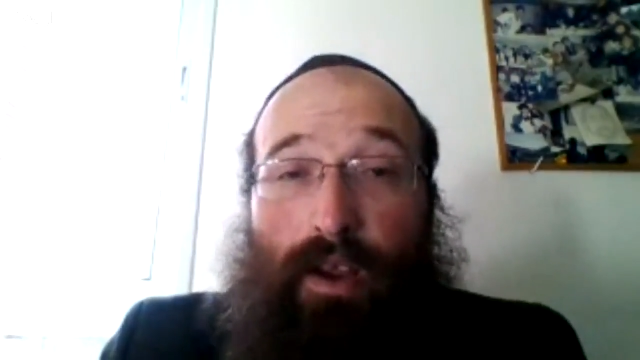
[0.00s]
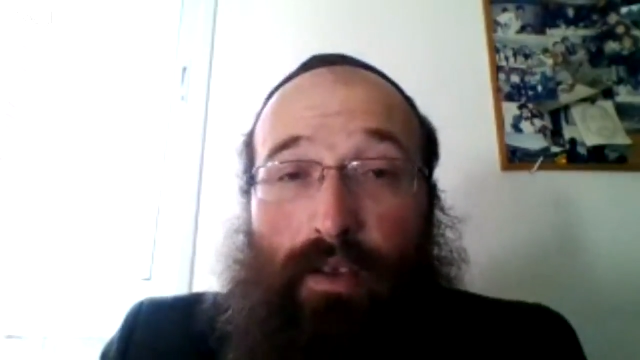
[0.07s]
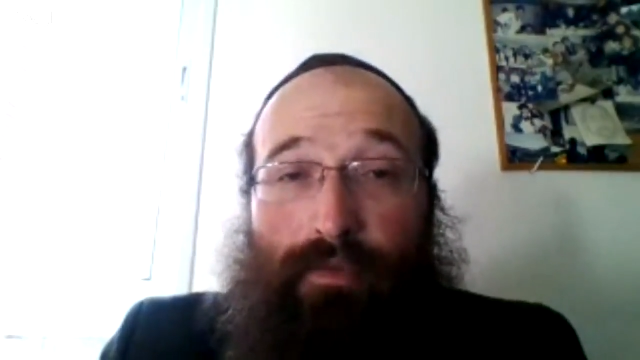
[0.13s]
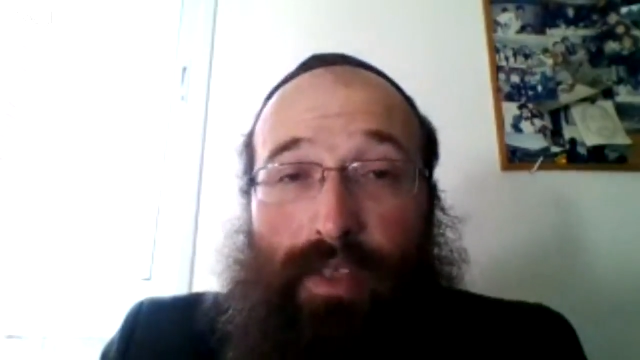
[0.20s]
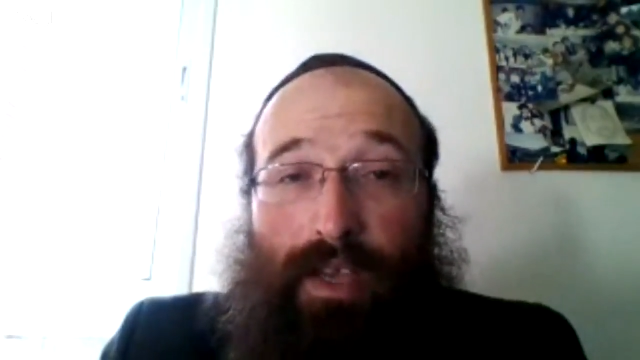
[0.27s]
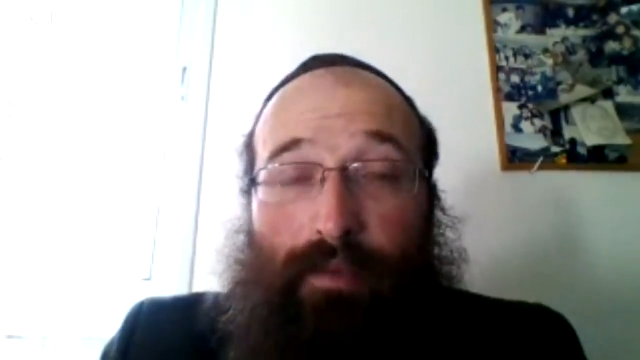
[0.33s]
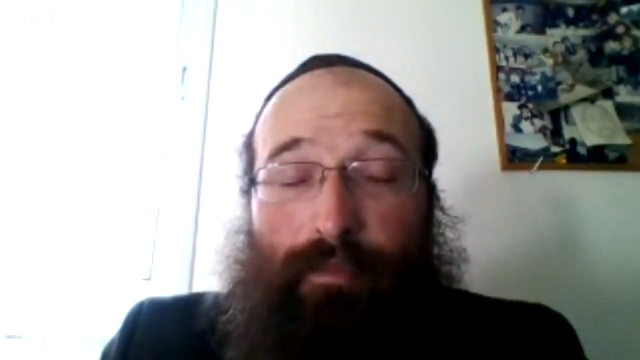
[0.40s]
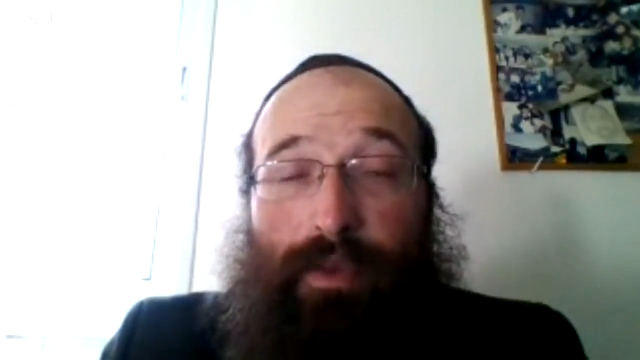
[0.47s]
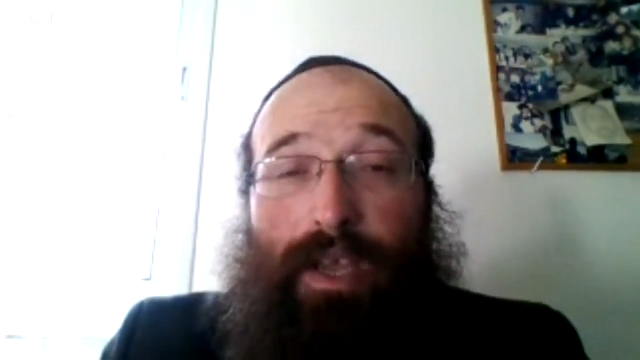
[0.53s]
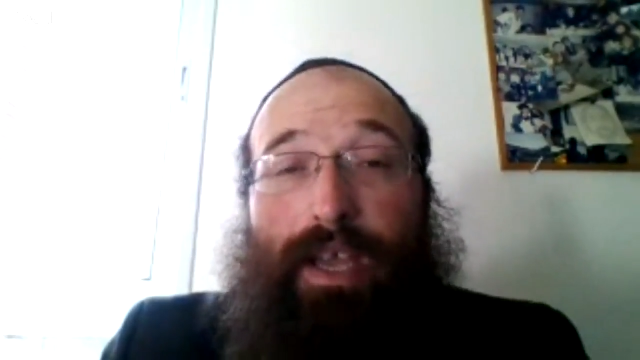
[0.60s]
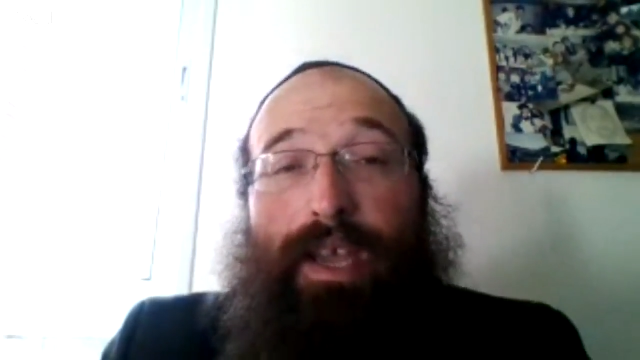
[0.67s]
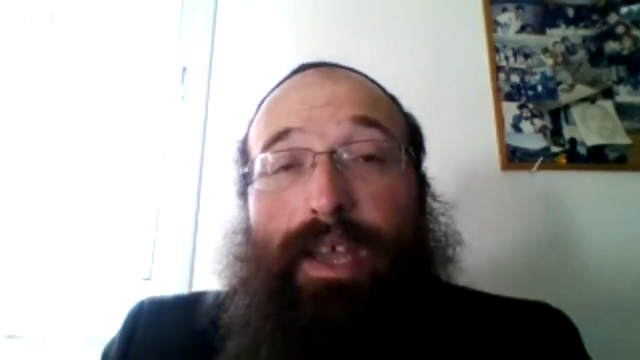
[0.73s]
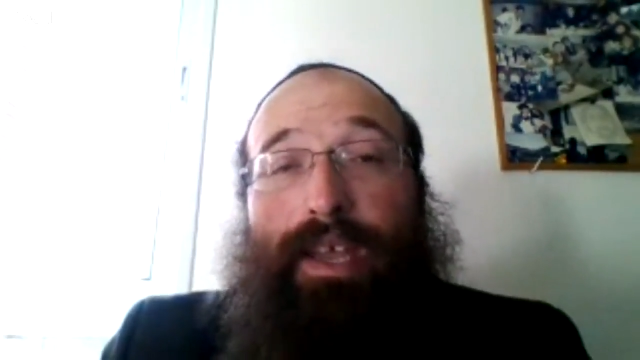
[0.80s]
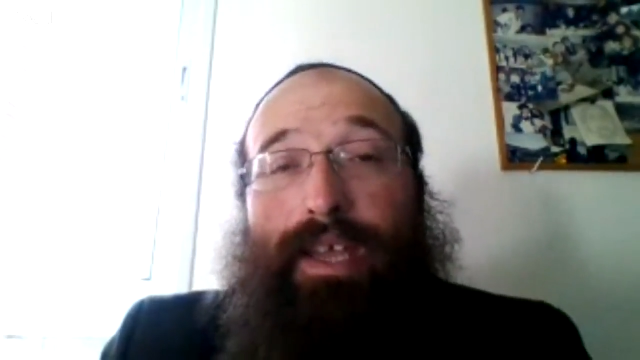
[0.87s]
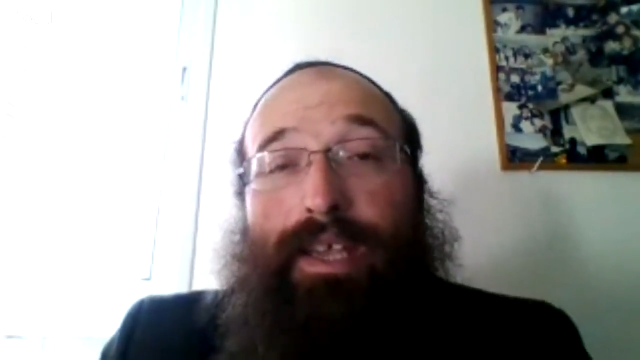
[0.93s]
of them,
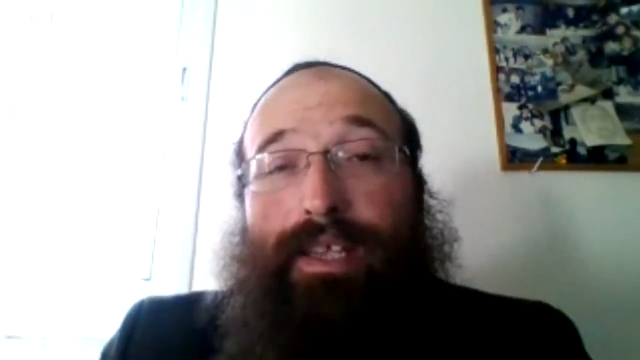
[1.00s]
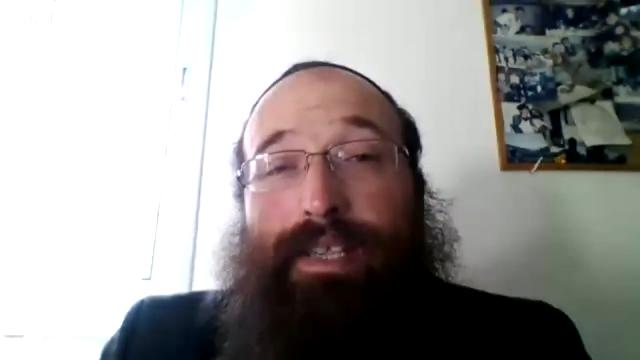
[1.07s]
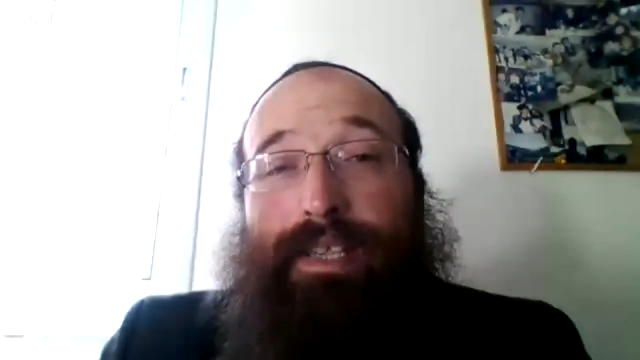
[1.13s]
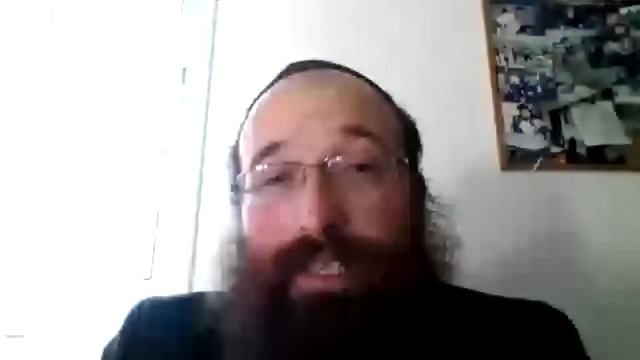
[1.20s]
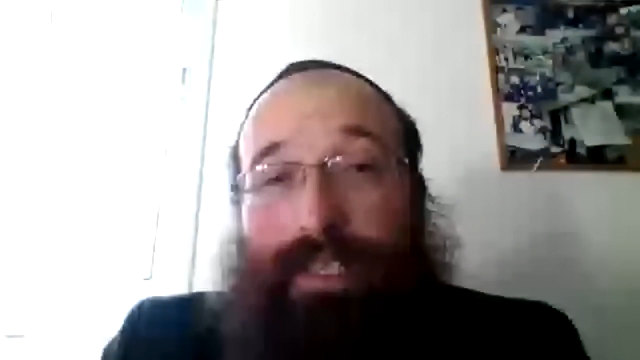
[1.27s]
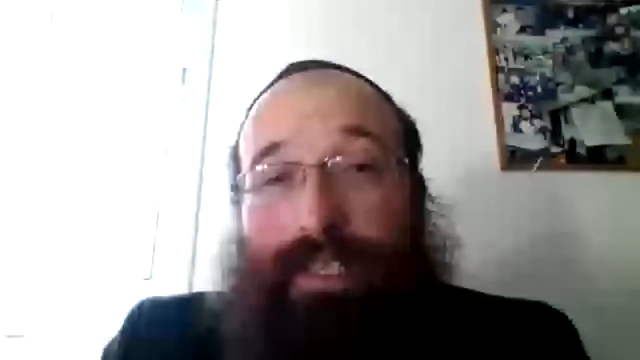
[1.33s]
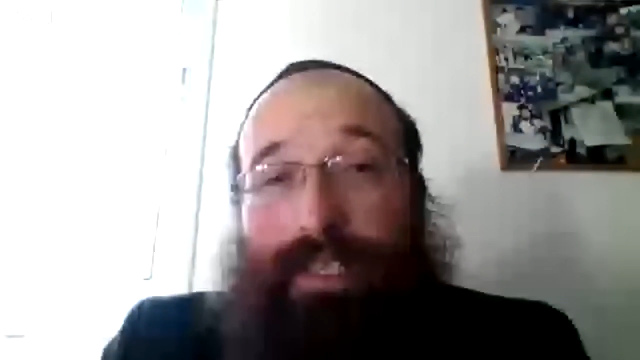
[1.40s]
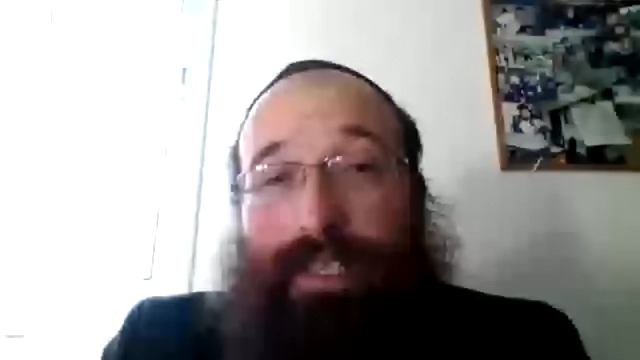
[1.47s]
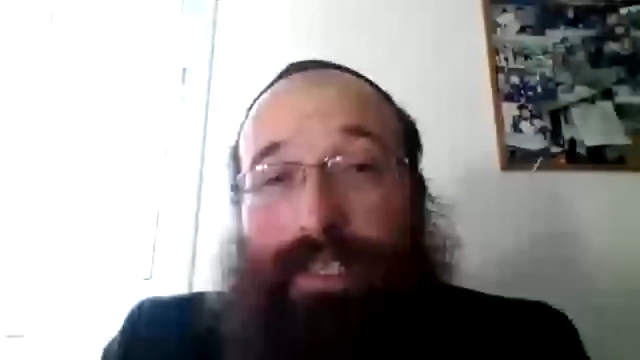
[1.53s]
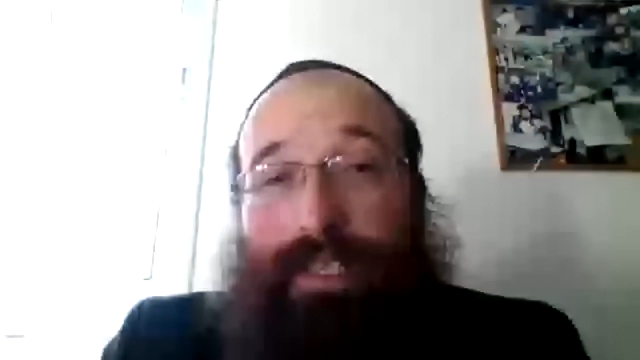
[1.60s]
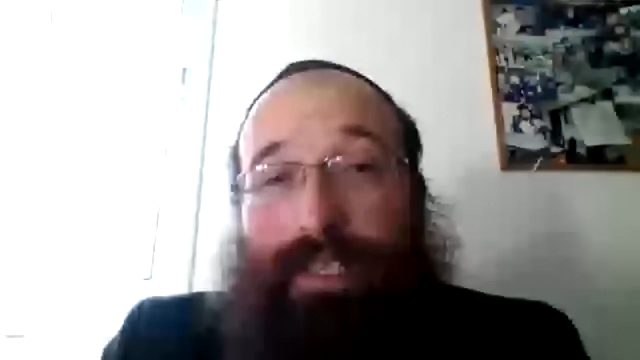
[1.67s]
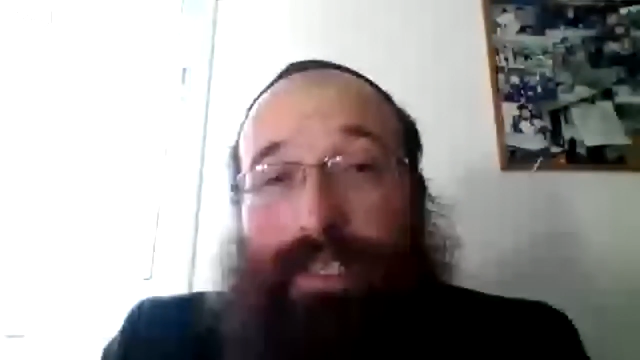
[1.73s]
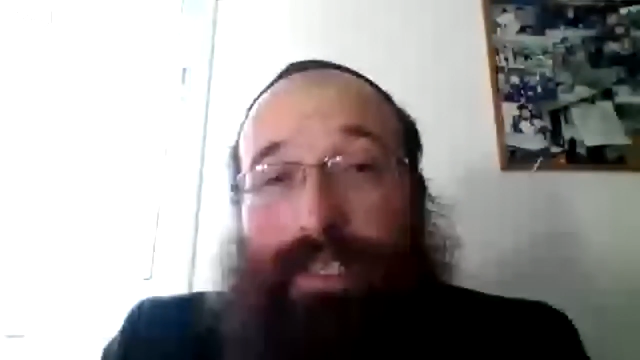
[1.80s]
he still